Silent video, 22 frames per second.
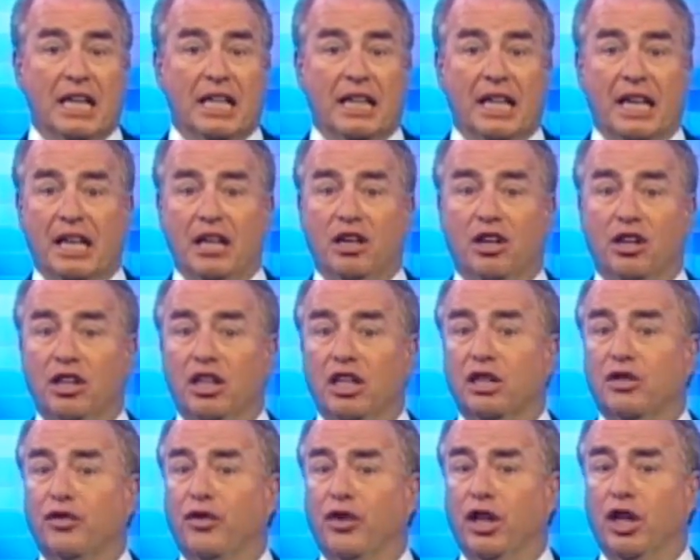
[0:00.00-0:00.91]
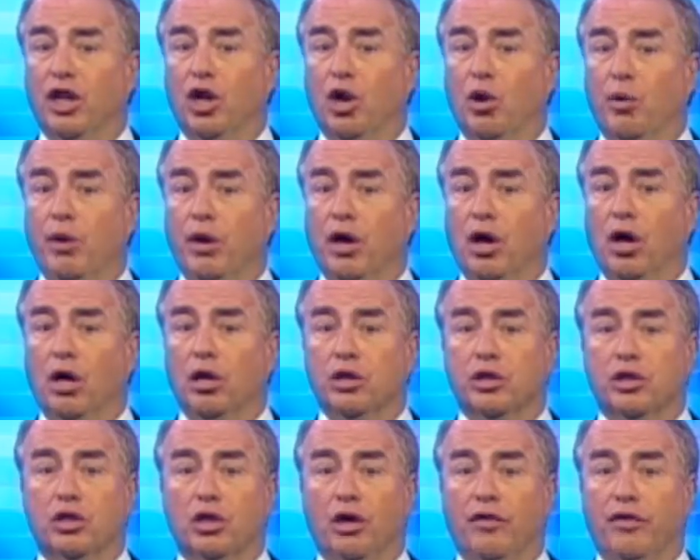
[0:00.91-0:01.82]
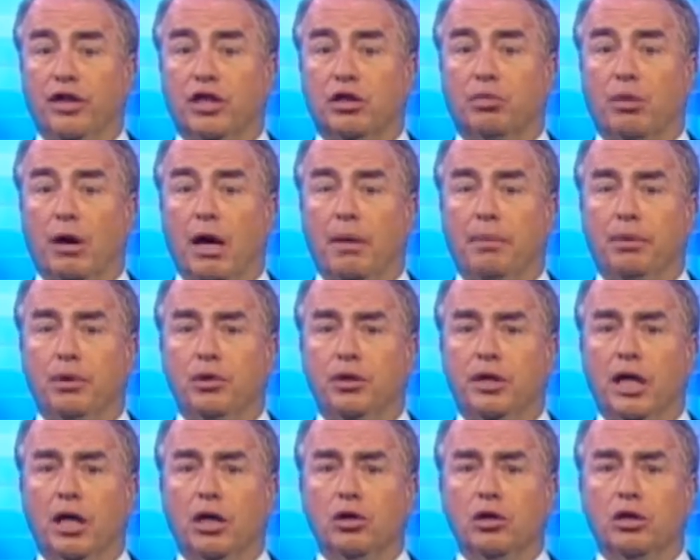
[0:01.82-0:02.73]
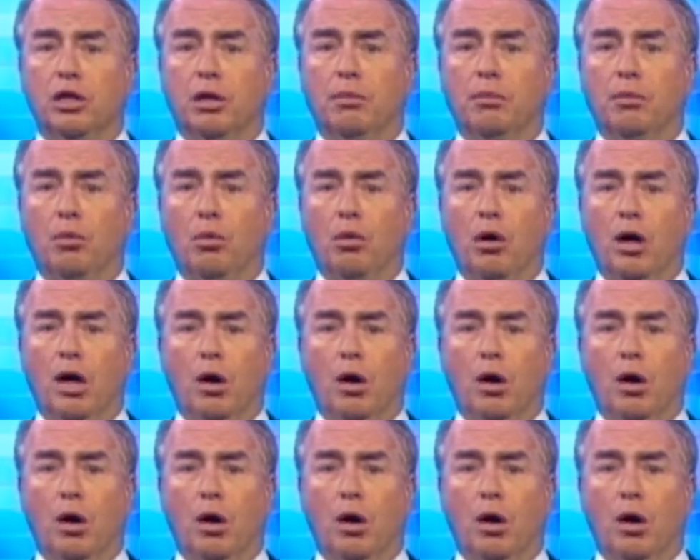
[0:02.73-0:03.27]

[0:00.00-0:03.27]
Thank goodness for the know it all service rep who tells him